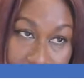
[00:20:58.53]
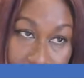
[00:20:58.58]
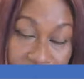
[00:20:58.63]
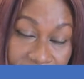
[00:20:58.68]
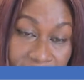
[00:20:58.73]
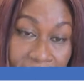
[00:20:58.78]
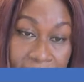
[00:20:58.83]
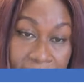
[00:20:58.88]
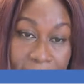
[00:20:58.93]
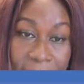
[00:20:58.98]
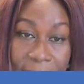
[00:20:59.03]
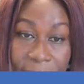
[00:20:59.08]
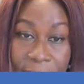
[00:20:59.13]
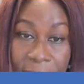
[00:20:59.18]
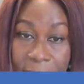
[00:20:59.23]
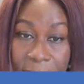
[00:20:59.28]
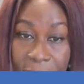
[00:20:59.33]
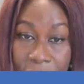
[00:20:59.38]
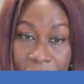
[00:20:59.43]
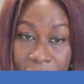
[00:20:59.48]
I would have had to leave the
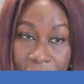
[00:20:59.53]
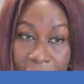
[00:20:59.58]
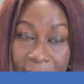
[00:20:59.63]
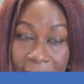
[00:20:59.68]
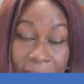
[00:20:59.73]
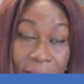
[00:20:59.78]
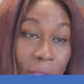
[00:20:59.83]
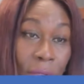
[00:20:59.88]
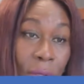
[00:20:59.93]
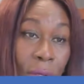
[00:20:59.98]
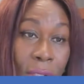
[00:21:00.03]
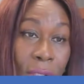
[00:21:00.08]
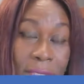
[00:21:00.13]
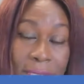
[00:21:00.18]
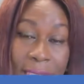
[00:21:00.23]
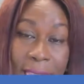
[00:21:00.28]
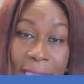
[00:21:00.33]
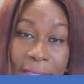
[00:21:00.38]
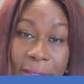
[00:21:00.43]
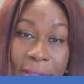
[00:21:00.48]
country. And the
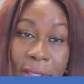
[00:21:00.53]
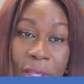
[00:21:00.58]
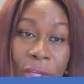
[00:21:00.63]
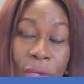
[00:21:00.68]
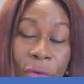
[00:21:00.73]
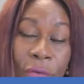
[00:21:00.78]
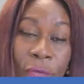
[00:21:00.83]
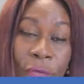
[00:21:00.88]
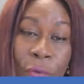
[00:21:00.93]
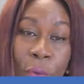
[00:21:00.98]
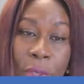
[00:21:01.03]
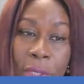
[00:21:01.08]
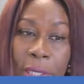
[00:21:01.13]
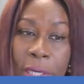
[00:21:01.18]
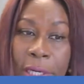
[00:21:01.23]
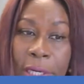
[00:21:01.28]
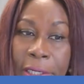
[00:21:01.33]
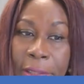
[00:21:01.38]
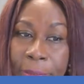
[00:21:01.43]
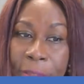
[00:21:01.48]
laws then for
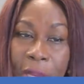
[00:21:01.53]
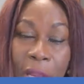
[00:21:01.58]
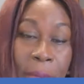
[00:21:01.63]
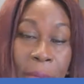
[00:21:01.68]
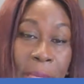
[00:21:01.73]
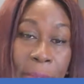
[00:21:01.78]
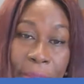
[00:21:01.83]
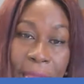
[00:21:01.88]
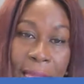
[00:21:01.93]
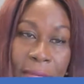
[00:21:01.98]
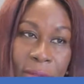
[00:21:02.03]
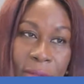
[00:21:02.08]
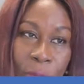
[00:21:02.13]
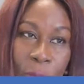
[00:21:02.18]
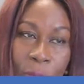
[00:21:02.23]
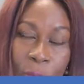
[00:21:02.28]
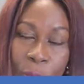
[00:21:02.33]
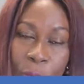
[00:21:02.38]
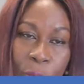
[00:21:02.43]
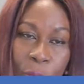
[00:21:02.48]
coming back,
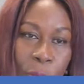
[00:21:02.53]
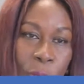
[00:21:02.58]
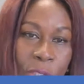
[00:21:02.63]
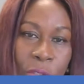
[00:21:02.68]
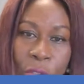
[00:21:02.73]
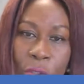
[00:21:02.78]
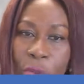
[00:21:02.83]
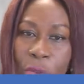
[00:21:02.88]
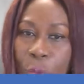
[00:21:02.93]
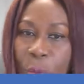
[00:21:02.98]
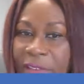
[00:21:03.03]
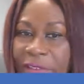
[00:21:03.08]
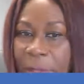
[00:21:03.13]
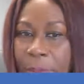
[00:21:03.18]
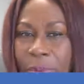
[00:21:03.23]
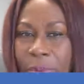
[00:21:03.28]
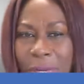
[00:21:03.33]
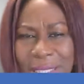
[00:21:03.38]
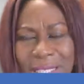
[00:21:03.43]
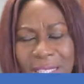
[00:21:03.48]
the waiver
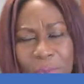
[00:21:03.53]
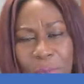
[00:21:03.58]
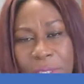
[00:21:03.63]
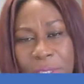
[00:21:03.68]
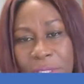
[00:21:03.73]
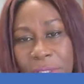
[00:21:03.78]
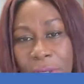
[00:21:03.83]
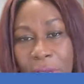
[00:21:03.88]
process was